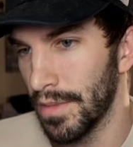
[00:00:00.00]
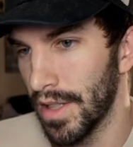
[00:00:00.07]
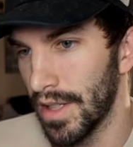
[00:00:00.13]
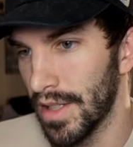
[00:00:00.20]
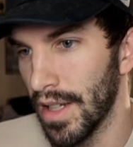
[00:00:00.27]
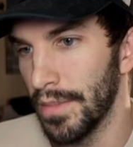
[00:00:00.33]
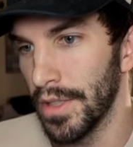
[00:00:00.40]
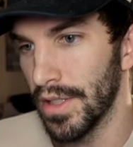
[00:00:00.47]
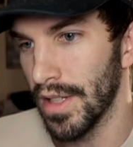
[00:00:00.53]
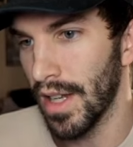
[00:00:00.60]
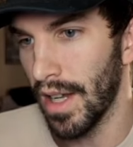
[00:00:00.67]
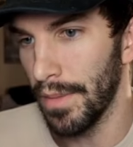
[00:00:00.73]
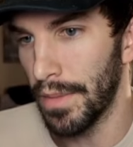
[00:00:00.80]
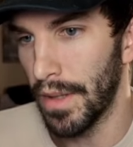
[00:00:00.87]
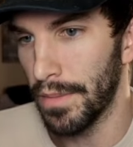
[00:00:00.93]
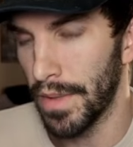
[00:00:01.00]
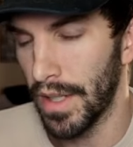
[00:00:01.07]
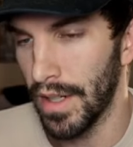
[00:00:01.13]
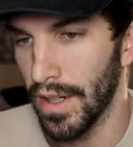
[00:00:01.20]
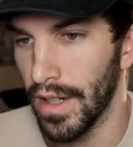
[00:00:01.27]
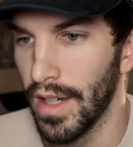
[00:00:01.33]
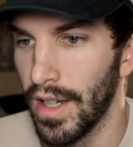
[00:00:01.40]
a double top up
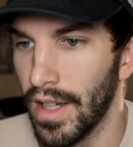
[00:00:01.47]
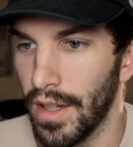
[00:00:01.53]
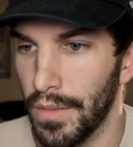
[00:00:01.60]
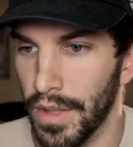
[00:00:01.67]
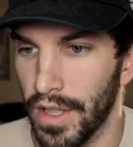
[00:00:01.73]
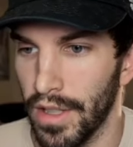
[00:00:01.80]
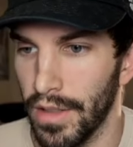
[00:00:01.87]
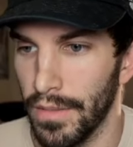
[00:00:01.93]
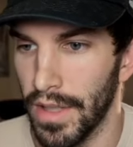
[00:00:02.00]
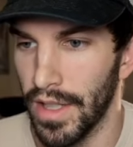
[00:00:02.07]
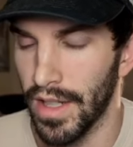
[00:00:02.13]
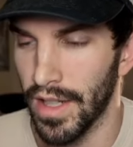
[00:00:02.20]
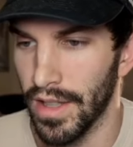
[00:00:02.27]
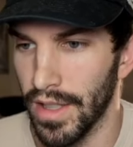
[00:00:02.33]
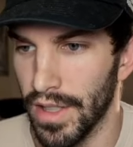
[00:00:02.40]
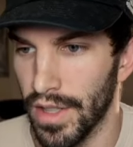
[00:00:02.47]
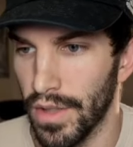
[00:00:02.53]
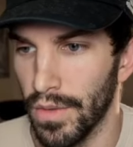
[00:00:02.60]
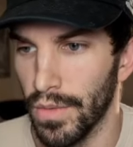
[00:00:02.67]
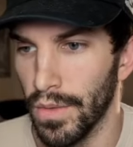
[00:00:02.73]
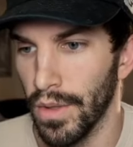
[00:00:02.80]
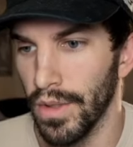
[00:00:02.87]
here, and we could be getting this to
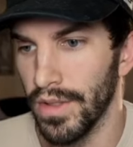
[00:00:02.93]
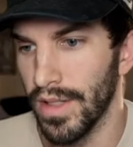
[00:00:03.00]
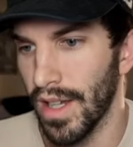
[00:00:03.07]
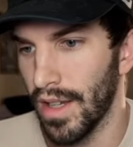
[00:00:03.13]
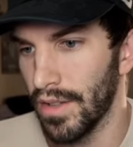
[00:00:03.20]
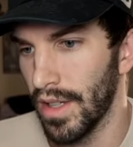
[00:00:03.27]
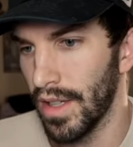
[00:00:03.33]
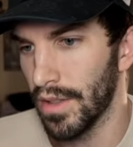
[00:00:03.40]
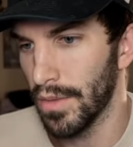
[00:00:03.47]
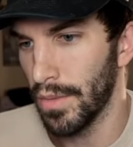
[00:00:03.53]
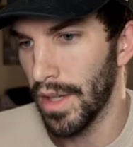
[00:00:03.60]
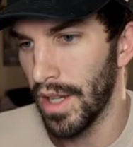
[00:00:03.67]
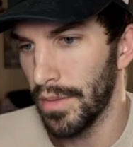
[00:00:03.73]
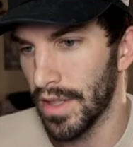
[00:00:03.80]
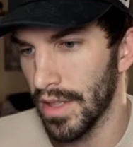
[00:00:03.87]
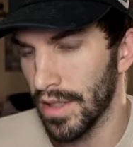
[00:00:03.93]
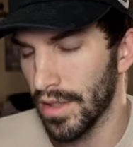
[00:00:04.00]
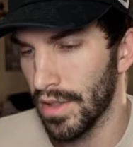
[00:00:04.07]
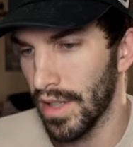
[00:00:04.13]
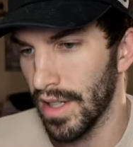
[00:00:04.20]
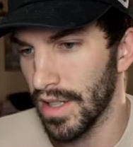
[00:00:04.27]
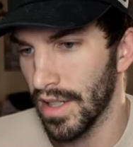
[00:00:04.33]
roll down the other way with this
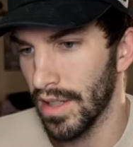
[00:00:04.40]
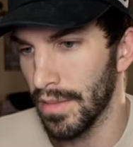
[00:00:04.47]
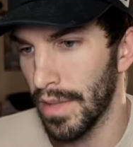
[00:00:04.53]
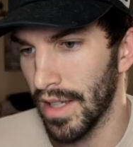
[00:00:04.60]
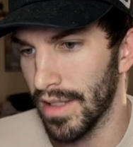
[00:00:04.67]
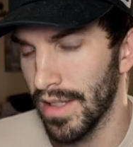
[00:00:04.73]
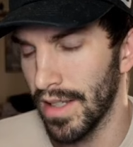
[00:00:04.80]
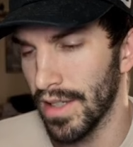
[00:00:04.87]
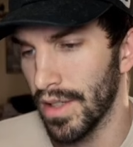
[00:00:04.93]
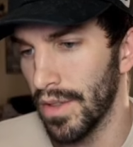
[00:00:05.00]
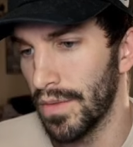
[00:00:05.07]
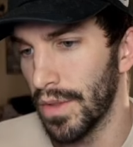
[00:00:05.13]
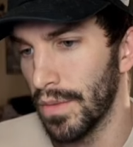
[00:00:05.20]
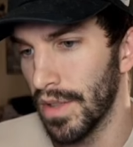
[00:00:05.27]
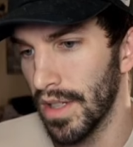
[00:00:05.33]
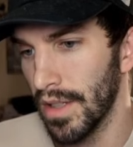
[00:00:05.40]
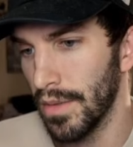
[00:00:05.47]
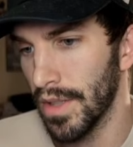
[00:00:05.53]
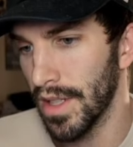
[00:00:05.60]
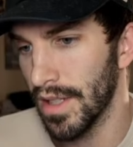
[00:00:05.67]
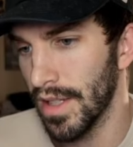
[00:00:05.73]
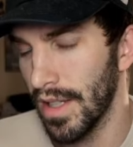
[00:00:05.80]
crossing of the MACD. So if you really
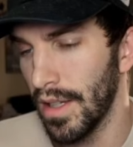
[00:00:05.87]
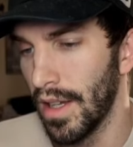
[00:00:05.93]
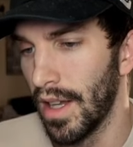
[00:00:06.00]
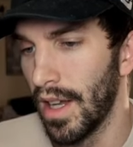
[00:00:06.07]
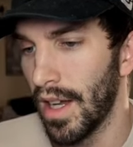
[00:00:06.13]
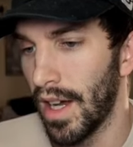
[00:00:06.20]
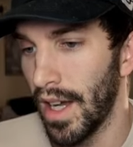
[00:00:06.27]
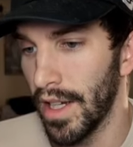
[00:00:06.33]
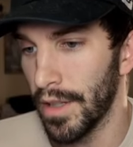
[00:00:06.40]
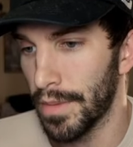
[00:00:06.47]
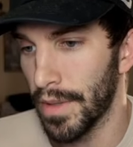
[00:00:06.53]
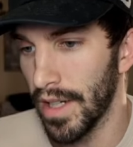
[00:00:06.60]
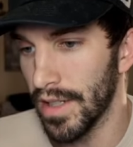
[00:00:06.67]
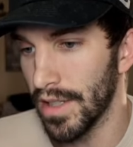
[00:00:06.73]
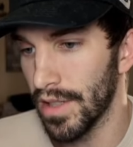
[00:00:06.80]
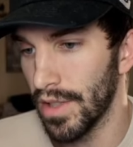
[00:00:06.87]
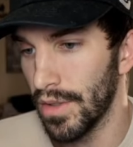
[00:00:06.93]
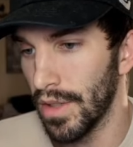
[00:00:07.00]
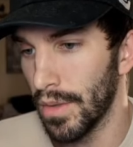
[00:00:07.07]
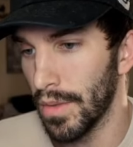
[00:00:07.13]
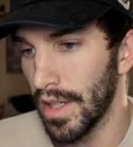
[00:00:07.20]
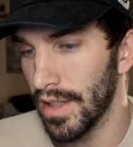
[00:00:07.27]
want to see higher prices, you
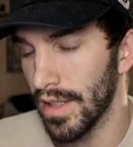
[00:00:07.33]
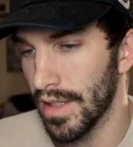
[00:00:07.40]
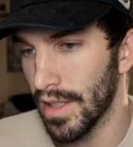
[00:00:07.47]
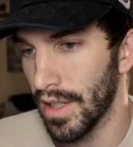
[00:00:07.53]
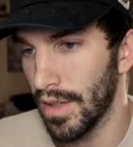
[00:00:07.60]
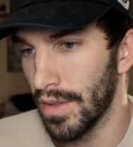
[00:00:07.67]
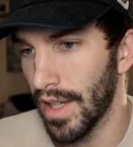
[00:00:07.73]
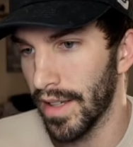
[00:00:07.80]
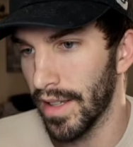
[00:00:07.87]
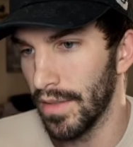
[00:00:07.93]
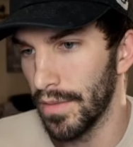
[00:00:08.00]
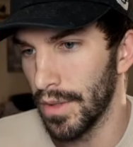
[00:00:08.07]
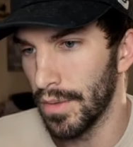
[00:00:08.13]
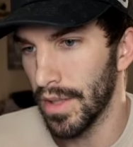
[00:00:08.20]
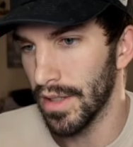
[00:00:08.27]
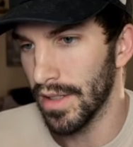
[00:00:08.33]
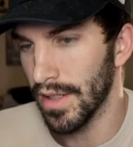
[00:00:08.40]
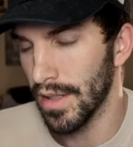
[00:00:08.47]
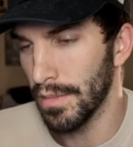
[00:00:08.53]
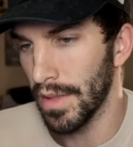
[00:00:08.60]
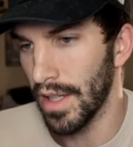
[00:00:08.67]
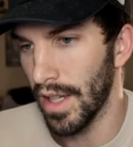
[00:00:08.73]
don't want this to go negative. You want this
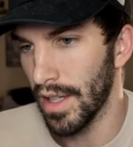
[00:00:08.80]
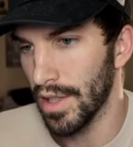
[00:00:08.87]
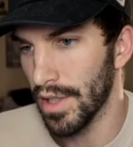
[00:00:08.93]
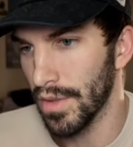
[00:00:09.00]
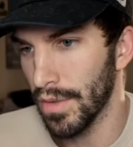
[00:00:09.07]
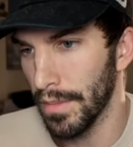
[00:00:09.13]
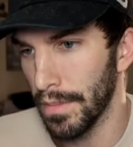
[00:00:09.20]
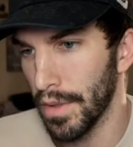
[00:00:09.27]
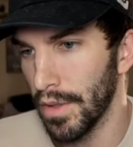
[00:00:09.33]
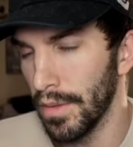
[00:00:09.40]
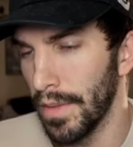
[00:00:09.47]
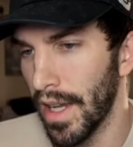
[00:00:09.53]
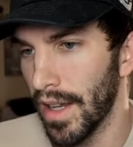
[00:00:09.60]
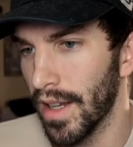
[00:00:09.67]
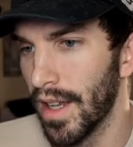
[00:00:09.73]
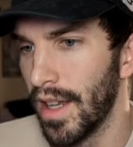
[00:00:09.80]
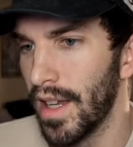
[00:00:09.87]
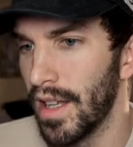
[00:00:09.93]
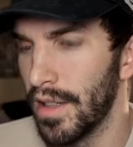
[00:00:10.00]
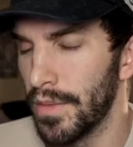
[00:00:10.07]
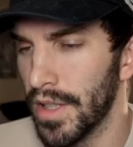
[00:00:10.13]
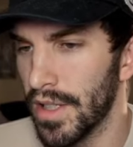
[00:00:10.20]
to be a short pullback,
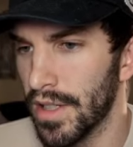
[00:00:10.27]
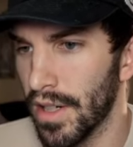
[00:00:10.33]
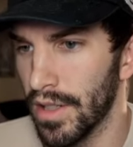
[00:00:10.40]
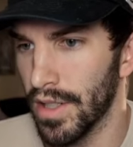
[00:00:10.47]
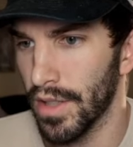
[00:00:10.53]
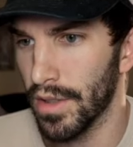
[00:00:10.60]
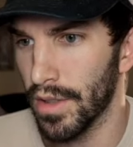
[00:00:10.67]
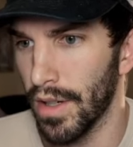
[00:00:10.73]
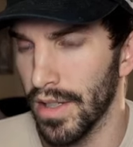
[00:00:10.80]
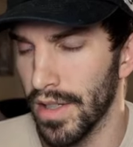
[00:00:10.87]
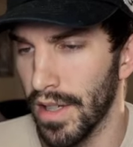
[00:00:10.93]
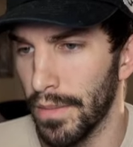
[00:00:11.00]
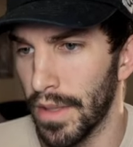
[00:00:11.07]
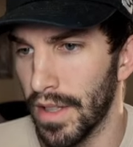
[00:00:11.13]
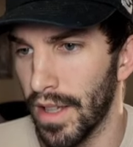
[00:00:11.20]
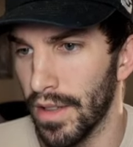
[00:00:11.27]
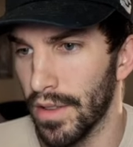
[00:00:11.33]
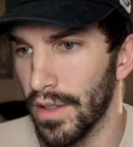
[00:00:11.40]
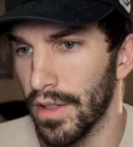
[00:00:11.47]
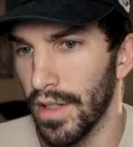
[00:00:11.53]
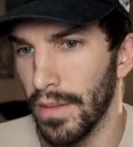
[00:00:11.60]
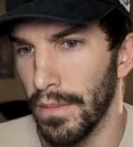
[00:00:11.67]
and then we start to cross up on that
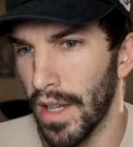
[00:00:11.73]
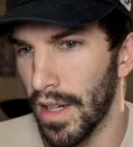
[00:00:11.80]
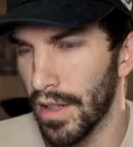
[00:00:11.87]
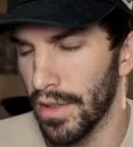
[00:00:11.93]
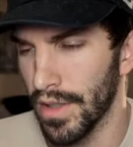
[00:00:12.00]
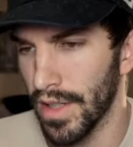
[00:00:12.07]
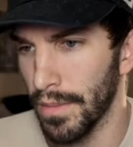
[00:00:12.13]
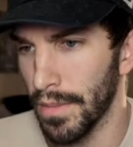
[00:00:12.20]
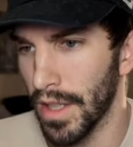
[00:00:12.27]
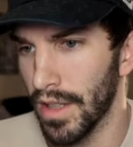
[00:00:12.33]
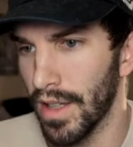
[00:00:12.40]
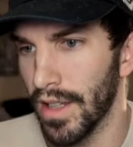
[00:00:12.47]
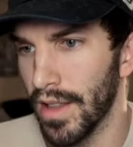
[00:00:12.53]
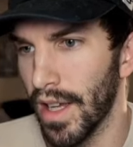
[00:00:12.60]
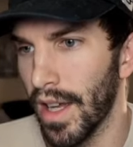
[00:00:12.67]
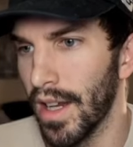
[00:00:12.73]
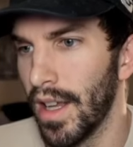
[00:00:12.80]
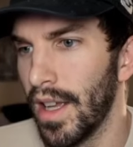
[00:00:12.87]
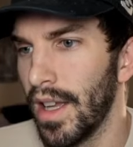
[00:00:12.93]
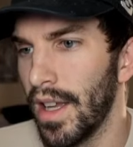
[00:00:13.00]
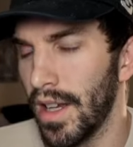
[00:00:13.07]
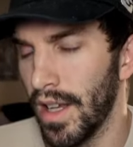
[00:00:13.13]
30 minute or something like that
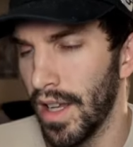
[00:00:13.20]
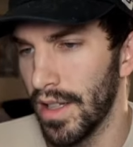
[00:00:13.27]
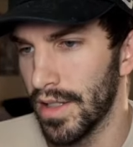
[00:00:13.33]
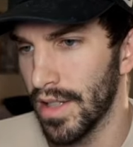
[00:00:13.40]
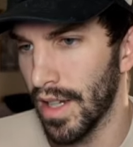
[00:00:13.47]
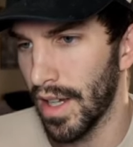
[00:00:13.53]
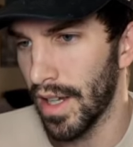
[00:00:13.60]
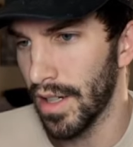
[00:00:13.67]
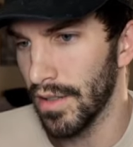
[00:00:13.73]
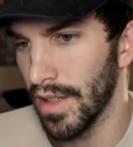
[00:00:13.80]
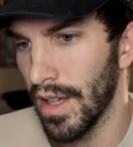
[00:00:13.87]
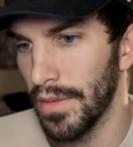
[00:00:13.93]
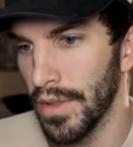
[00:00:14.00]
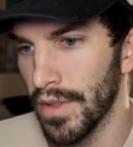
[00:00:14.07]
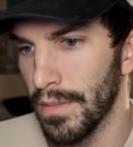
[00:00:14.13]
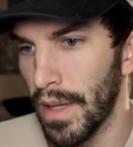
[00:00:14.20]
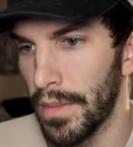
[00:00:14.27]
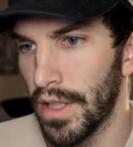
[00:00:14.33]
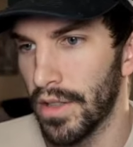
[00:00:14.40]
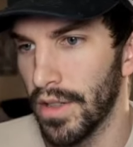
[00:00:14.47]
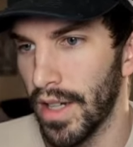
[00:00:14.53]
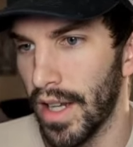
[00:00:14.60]
and head to higher levels,
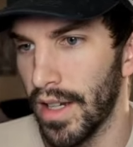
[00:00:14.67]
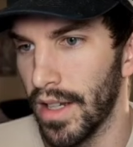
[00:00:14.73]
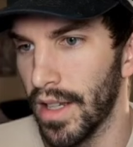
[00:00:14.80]
maybe creating